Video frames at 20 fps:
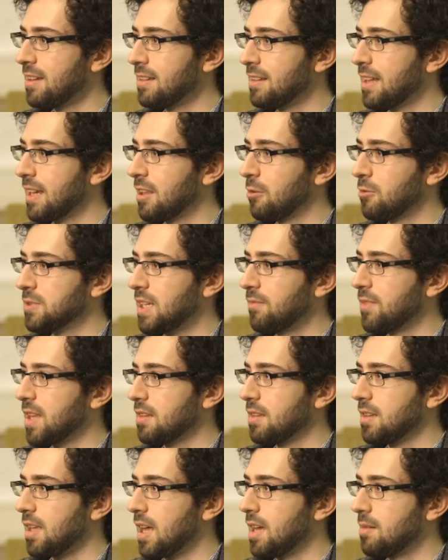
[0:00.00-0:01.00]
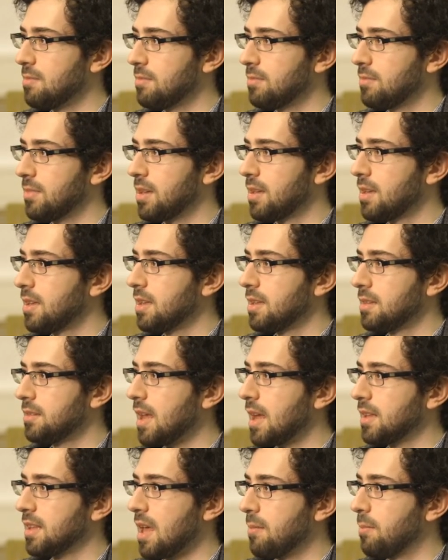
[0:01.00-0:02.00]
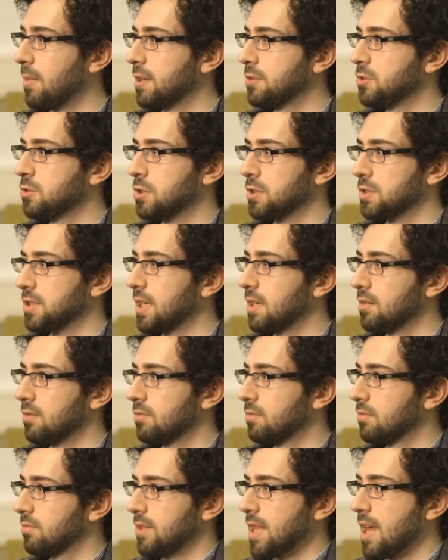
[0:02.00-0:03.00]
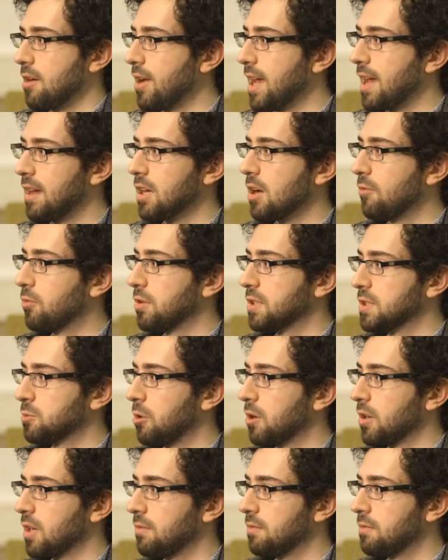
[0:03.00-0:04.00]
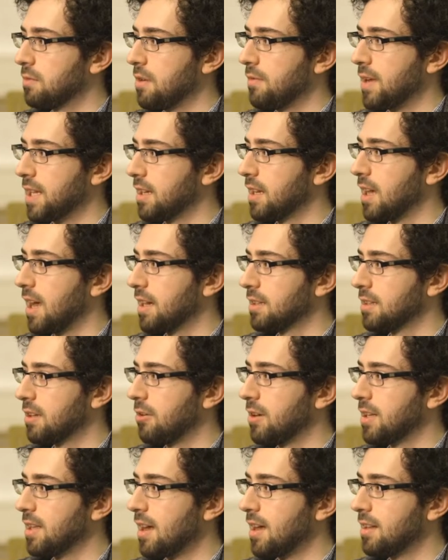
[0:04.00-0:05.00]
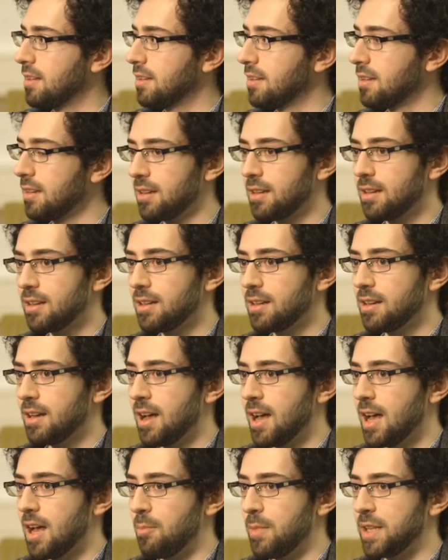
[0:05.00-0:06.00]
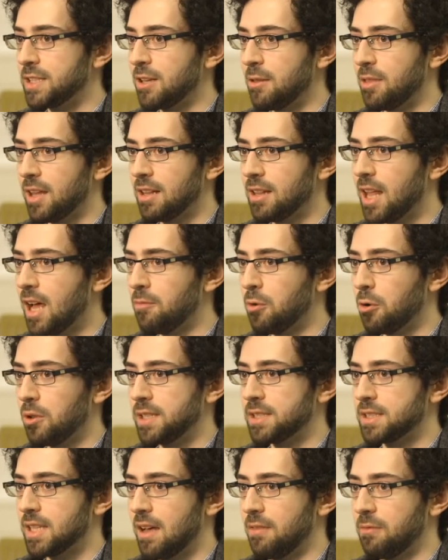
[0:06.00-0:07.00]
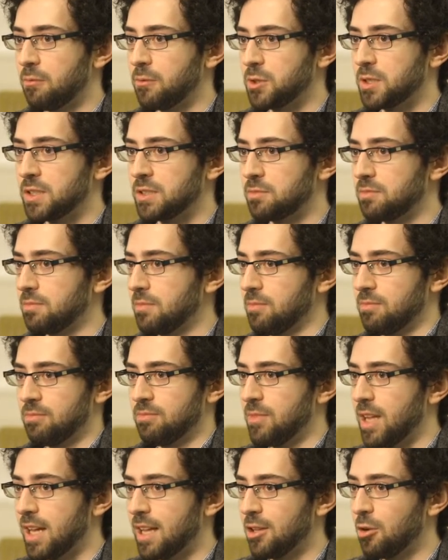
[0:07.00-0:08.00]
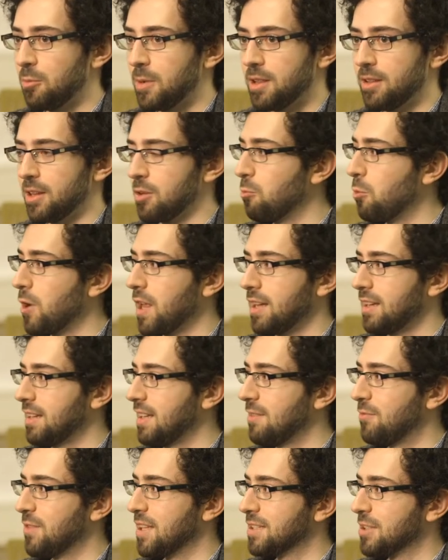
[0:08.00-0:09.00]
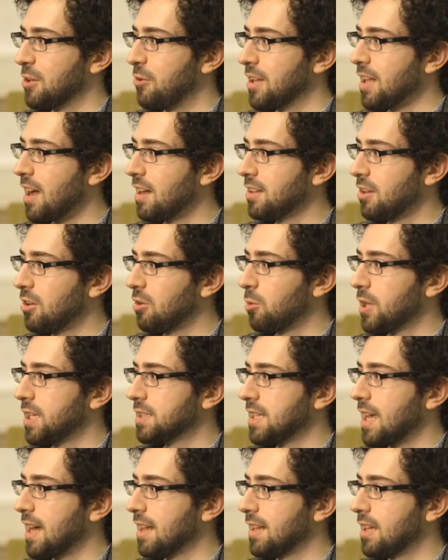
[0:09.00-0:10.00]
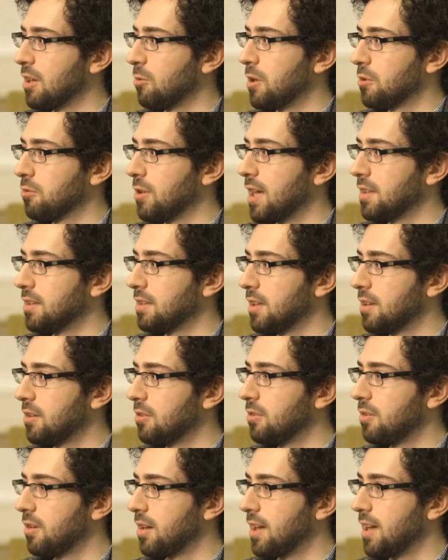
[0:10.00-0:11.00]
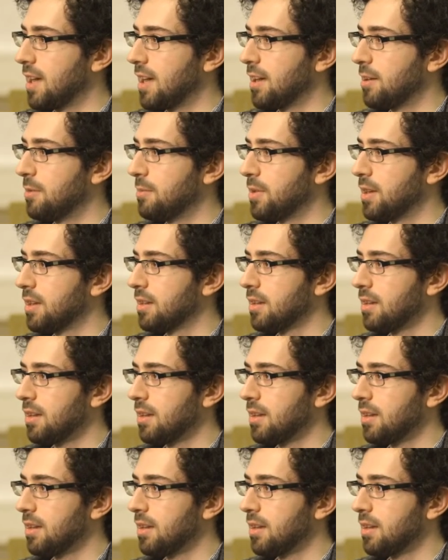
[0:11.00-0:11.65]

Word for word: like there was even at the time not that much just like you know AI governance work of, of any kind going on, um, and so I think a lot of early stuff was just like a little bit like what even is going on here, what exactly mm-hmm. are we trying to do, um,